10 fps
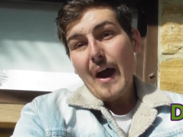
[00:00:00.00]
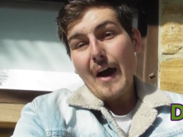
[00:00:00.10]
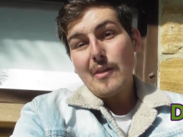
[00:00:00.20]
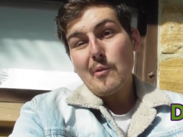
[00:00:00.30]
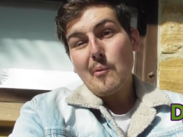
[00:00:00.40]

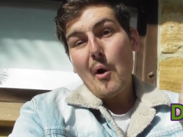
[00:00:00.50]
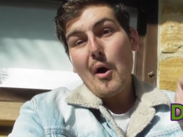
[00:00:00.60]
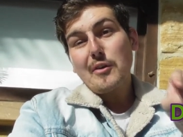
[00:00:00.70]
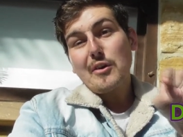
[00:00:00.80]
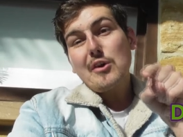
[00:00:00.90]
and the
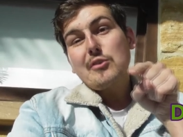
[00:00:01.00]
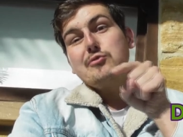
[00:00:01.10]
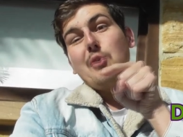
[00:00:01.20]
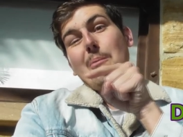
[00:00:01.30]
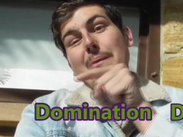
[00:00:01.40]
word
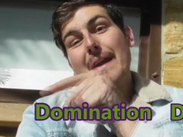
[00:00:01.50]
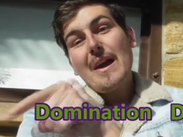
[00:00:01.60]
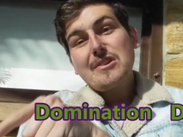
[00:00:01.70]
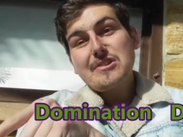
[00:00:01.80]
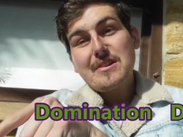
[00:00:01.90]

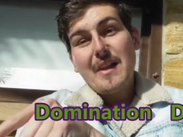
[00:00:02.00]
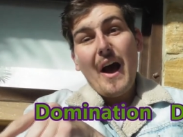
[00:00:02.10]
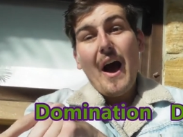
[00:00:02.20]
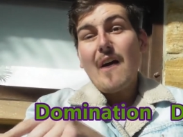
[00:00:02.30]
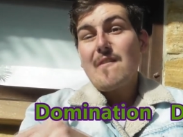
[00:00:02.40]
domination
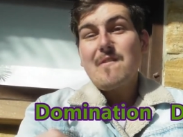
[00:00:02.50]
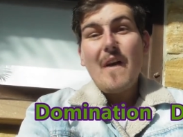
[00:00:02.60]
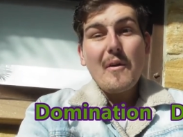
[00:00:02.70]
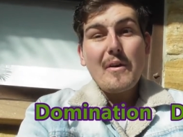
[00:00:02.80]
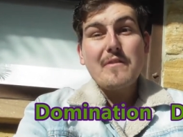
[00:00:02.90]
are
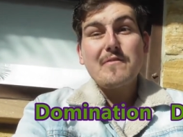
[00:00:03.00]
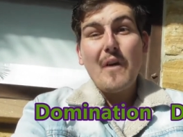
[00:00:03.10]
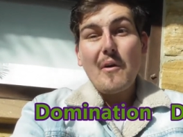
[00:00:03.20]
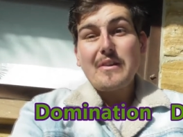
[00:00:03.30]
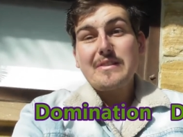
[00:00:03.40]
very,
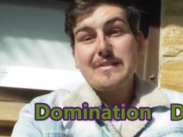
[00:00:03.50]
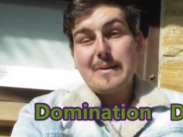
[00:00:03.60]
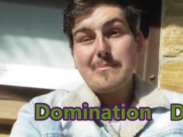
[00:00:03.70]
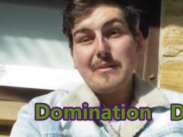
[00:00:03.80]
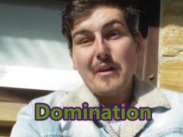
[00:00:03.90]
very
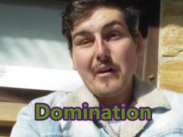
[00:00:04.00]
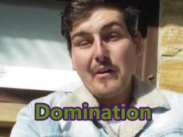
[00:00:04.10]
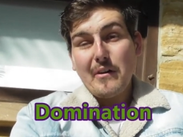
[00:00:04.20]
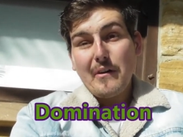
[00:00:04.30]
similar.